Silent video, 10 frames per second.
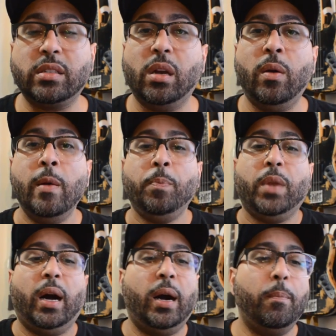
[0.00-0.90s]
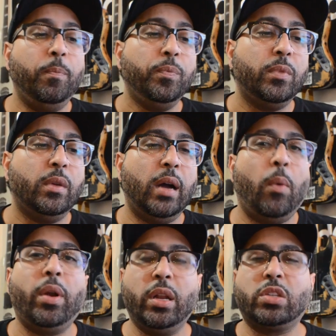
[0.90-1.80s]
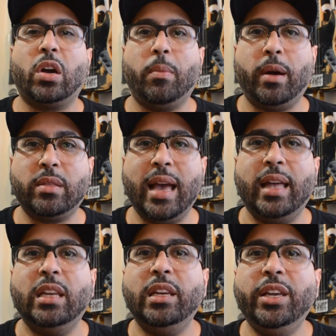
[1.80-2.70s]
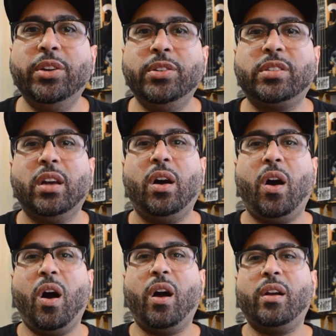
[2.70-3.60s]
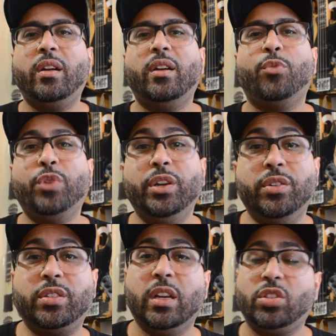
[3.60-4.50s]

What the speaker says: So I wanted to talk about that. Leaders are readers.